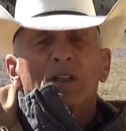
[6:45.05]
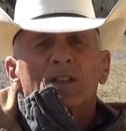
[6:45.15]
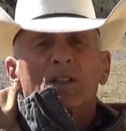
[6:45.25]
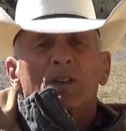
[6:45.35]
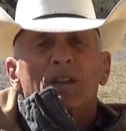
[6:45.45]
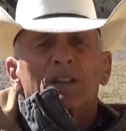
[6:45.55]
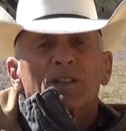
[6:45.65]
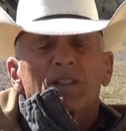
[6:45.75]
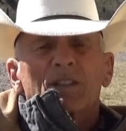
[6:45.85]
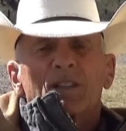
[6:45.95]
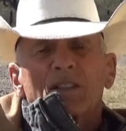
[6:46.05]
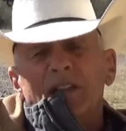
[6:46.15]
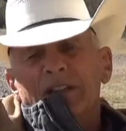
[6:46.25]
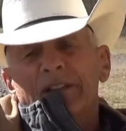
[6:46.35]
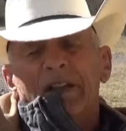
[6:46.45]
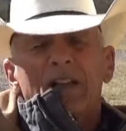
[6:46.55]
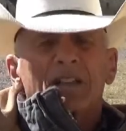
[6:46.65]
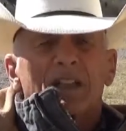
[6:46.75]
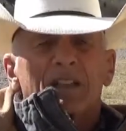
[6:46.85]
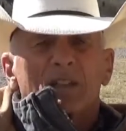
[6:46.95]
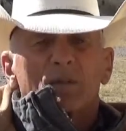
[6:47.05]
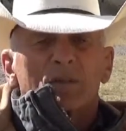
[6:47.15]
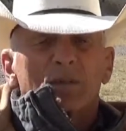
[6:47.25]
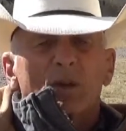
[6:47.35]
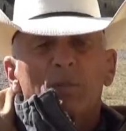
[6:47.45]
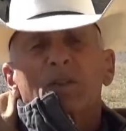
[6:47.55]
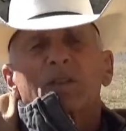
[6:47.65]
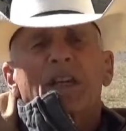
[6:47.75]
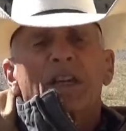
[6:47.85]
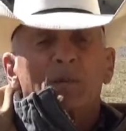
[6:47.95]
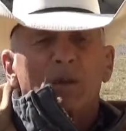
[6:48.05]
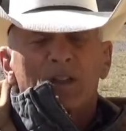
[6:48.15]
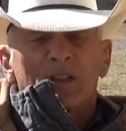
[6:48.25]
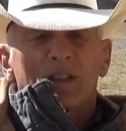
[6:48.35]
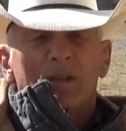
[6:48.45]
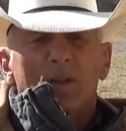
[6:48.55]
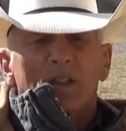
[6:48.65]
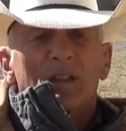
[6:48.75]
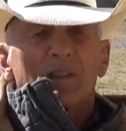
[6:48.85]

So they contacted him and said, well, put dynamite in there. Well,